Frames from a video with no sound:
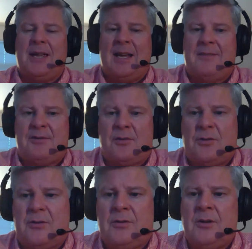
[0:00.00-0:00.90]

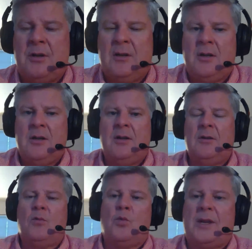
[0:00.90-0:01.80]
after
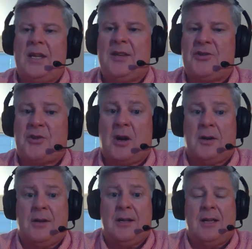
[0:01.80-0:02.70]
we
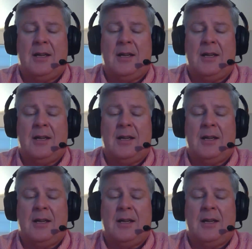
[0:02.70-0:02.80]
start.